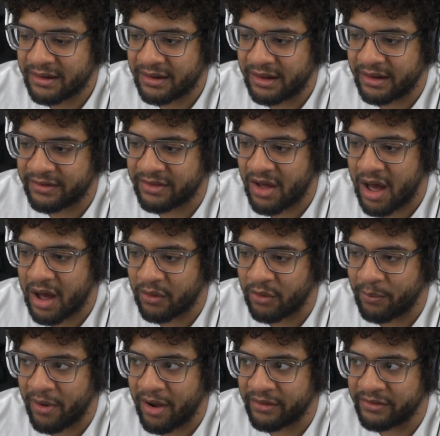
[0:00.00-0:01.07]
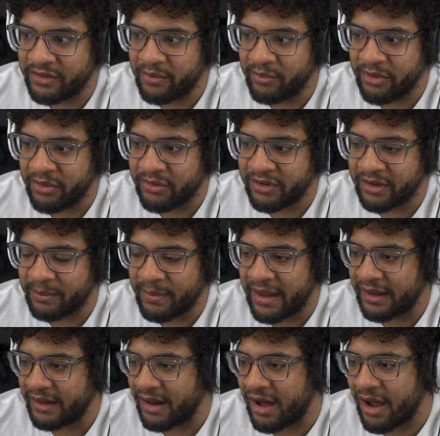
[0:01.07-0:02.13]
Because the awkward pauses of the music
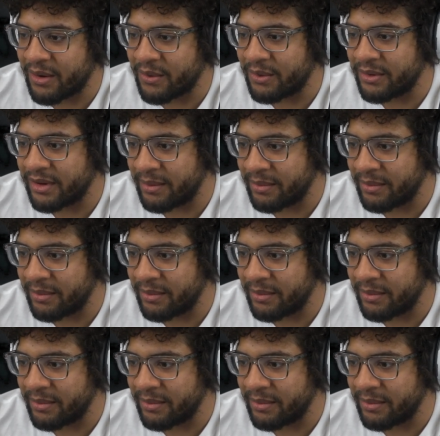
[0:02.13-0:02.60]
make it awkward,